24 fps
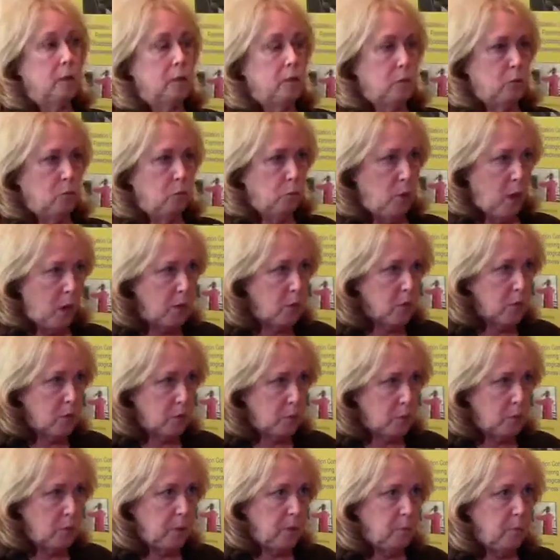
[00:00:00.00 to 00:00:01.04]
to
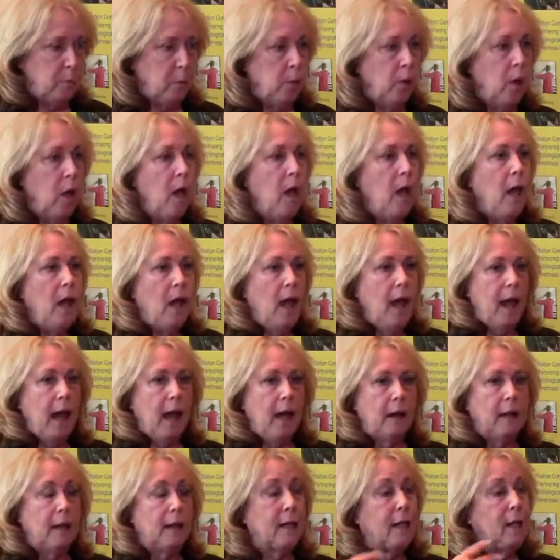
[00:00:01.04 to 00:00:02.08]
register people
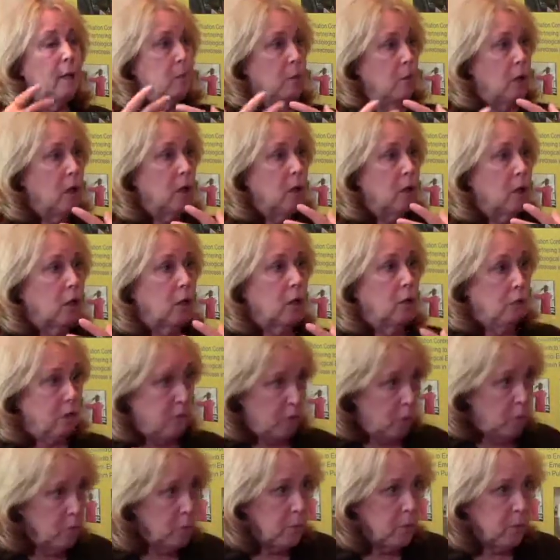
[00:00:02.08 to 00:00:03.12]
and
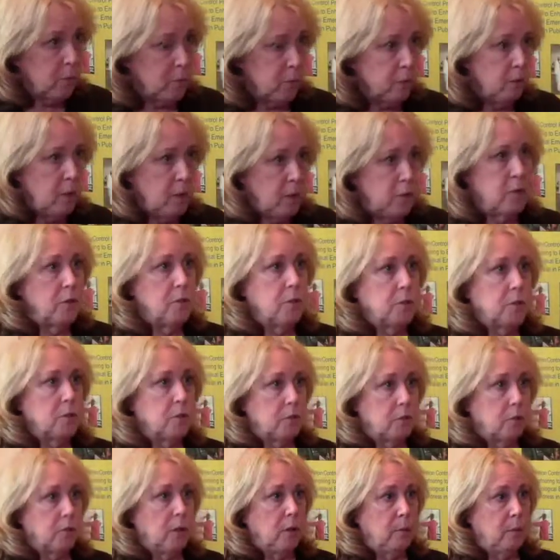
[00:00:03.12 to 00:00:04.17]
confirm that their
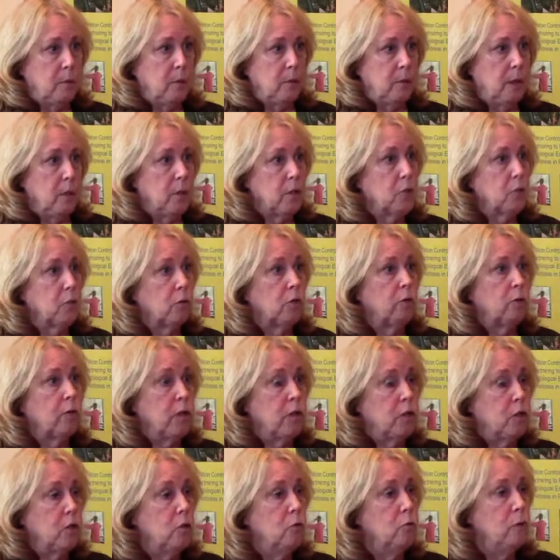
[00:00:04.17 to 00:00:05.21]
licenses are up to date. So if
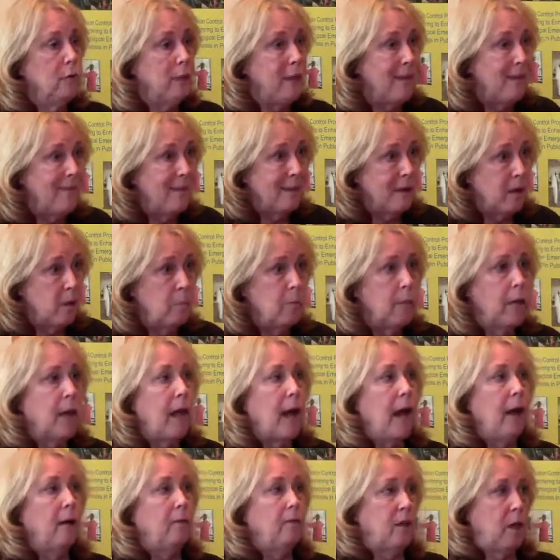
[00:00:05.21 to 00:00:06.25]
they do need them, they
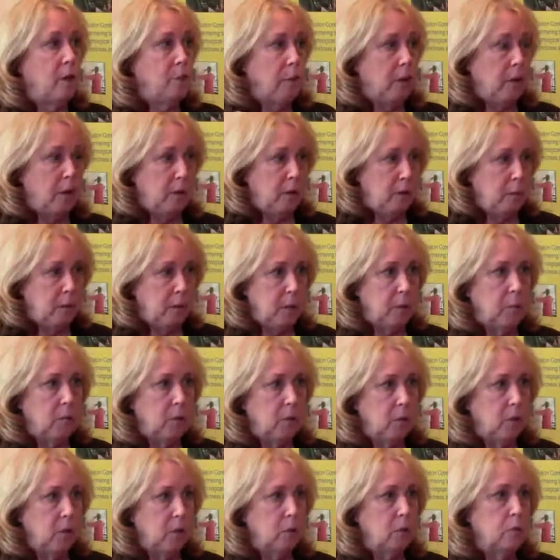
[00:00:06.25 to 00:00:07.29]
have that body of people
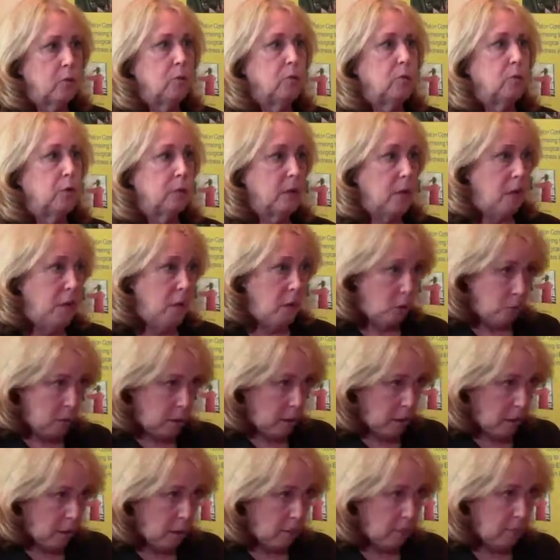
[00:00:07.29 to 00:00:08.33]
to go to that they know
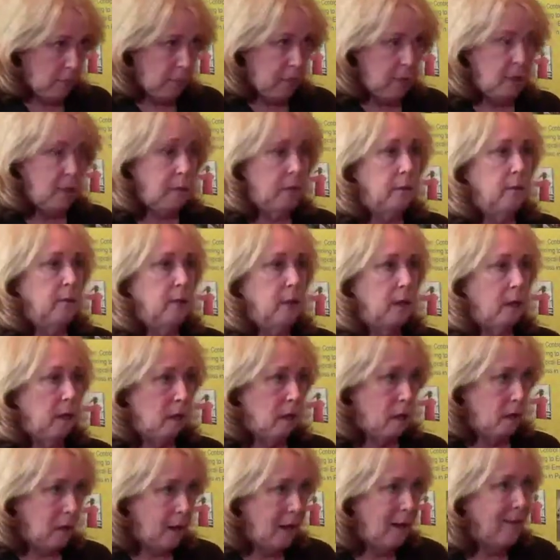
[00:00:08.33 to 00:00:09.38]
they are vetted and they
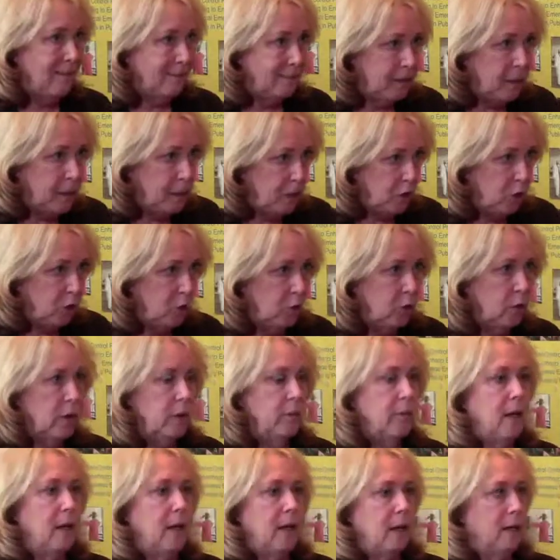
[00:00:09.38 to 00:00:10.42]
are legal
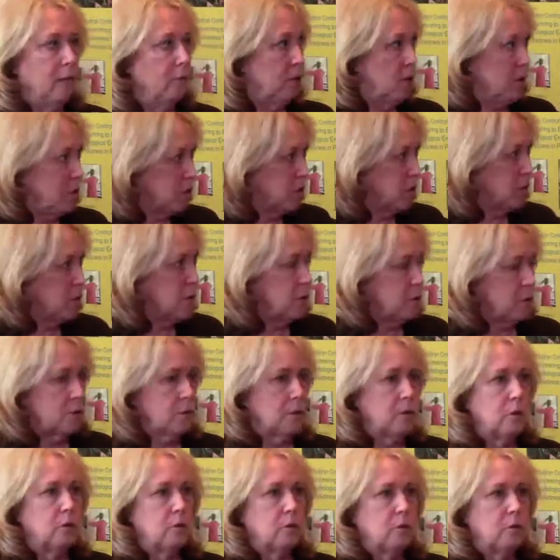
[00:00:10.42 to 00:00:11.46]
and they have
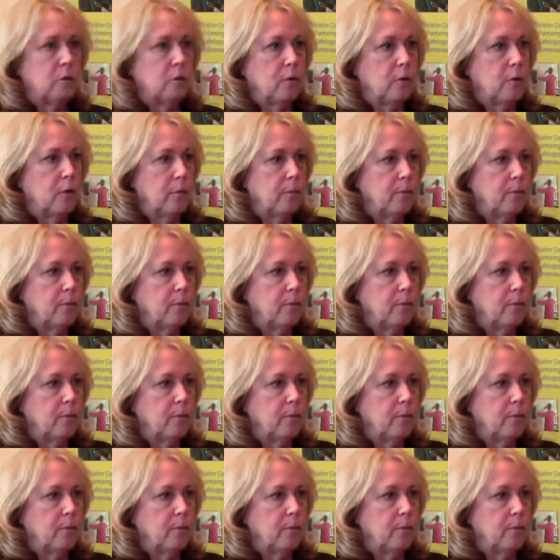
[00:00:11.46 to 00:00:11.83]
licenses and so forth.